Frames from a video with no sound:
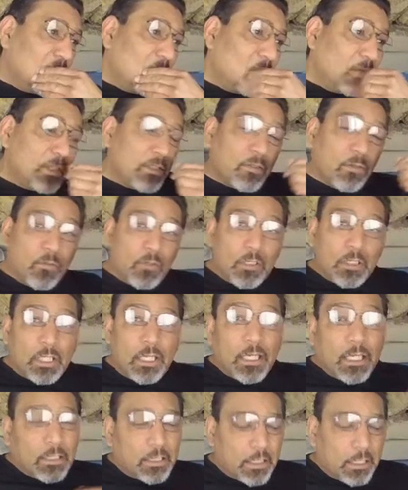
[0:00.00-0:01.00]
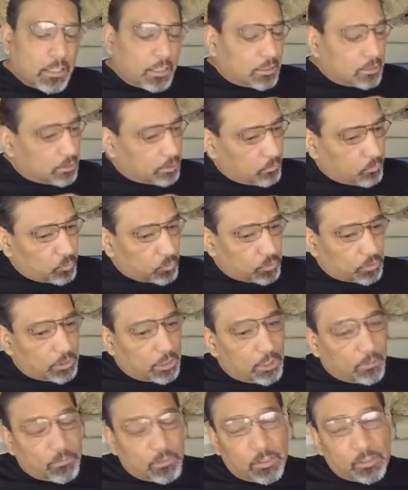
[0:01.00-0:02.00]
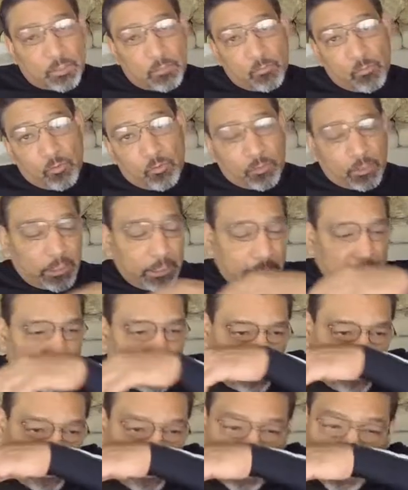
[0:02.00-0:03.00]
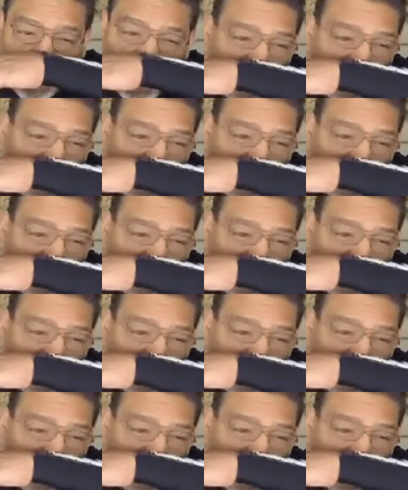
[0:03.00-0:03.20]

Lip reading: was the one that I think is the most obvious and most easily